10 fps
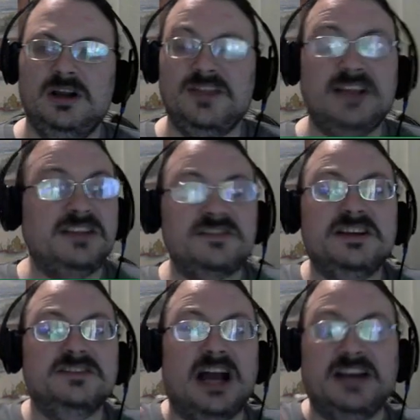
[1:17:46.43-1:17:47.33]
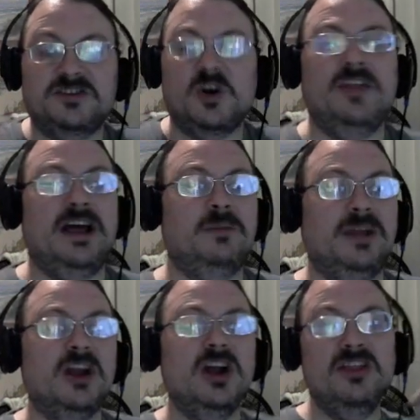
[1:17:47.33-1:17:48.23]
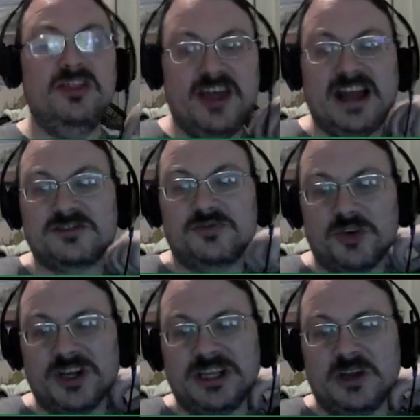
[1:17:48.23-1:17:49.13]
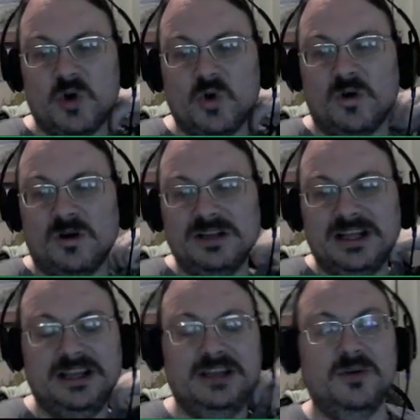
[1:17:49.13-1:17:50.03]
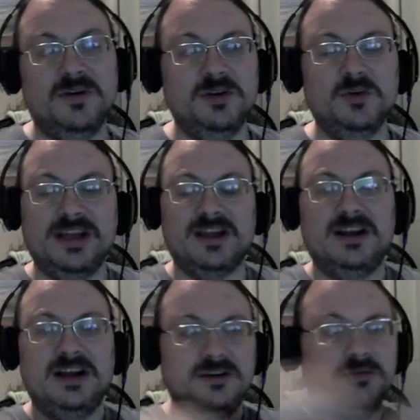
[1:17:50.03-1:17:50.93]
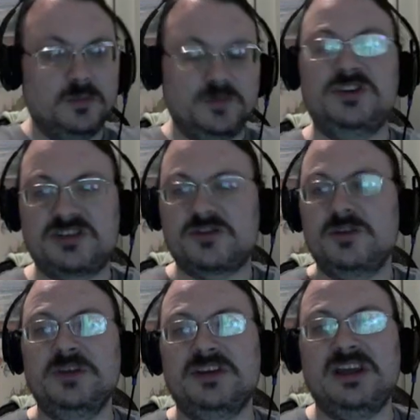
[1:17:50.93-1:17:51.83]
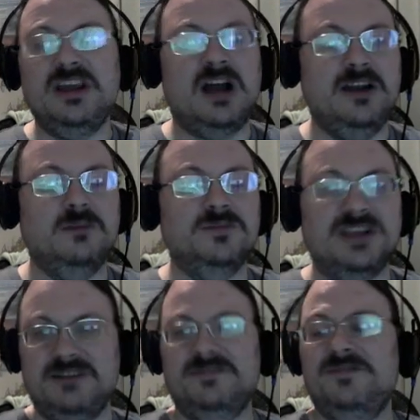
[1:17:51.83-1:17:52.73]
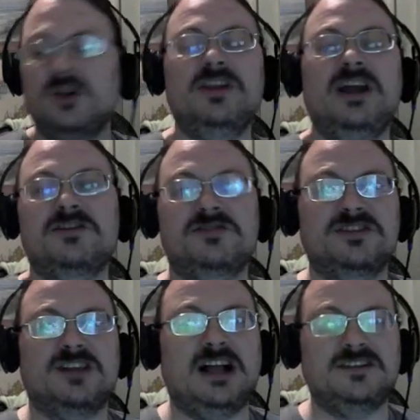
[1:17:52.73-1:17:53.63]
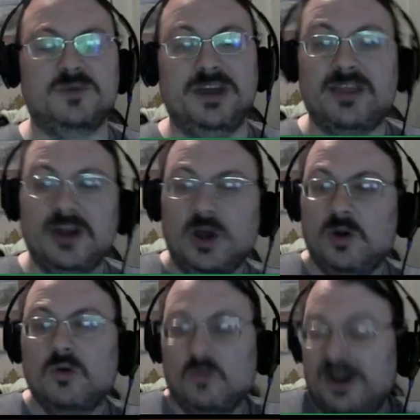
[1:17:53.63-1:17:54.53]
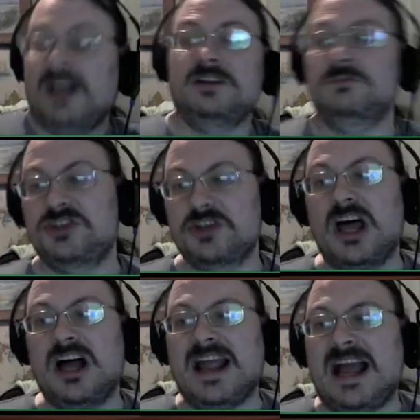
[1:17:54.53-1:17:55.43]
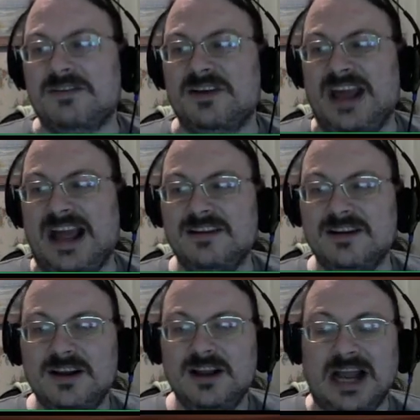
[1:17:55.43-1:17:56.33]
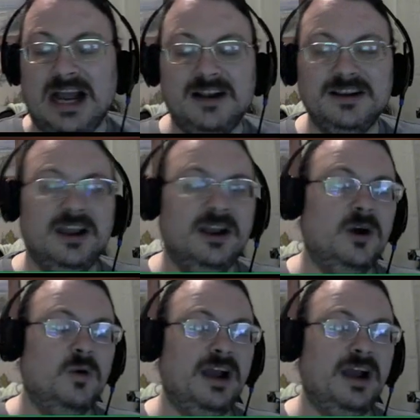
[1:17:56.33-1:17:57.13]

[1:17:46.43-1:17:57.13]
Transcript: That's the thing is, I saw that and I'm like, that's really cool. You like distribute the key items and then fill all the extra slots with random schlock after that, you know.